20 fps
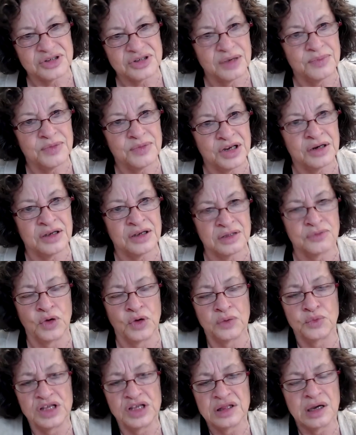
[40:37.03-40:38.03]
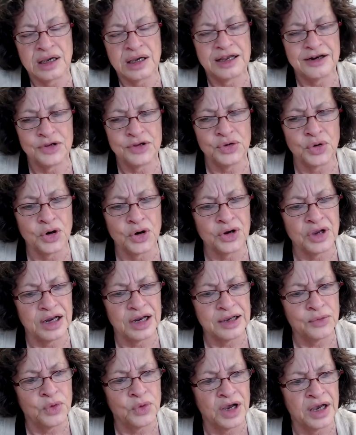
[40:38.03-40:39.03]
I mean, when we look at New York
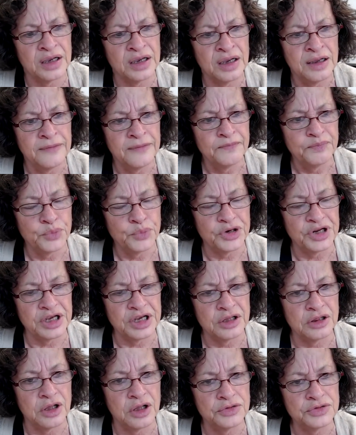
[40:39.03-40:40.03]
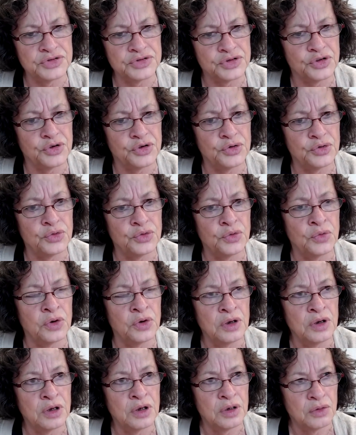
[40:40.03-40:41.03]
anyway, pretty close to
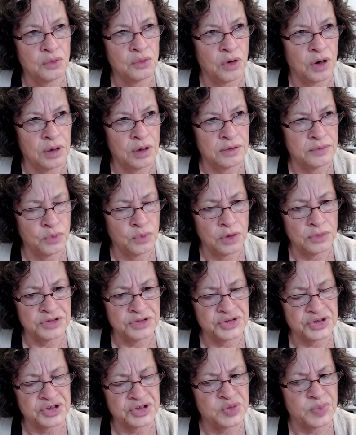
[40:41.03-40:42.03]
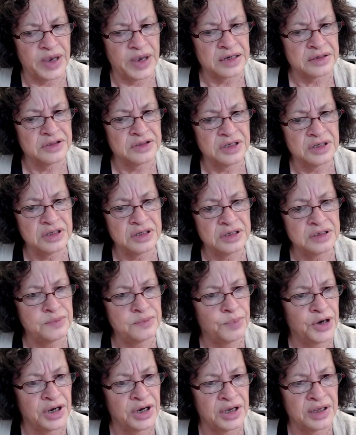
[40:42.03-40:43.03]
what was expected,
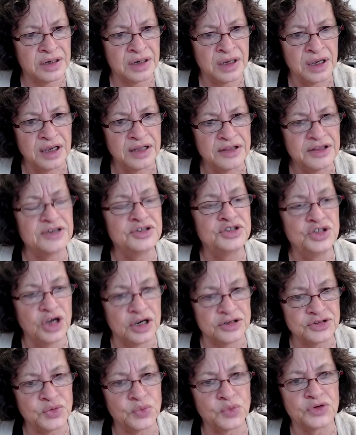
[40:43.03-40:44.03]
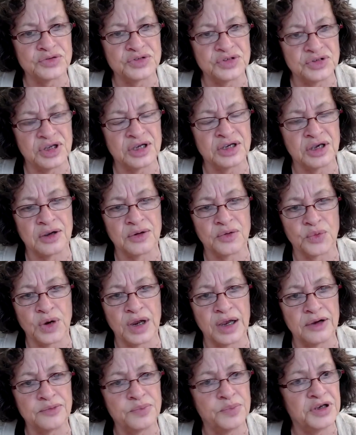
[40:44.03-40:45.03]
but they just weren't sticking
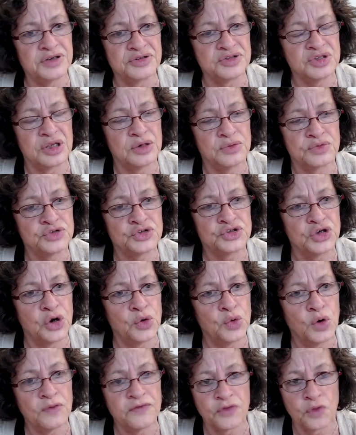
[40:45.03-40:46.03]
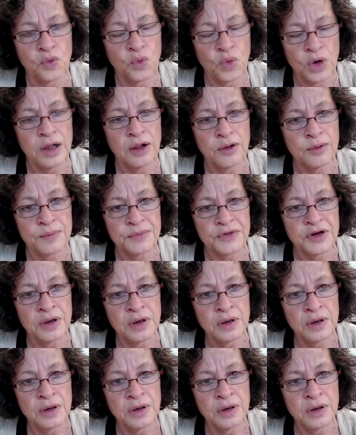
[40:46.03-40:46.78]
around because they were so overwhelmed